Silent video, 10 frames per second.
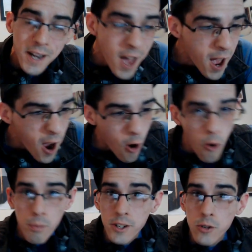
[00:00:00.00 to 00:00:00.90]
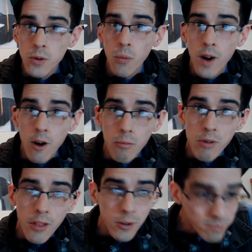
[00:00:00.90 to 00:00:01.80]
I hope you're doing well,
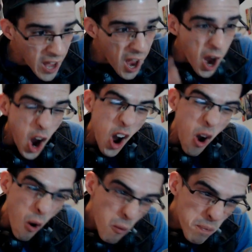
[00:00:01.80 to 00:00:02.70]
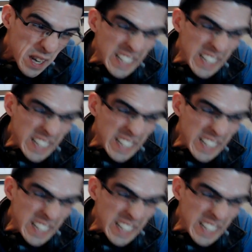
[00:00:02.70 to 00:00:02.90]
brother. I hope,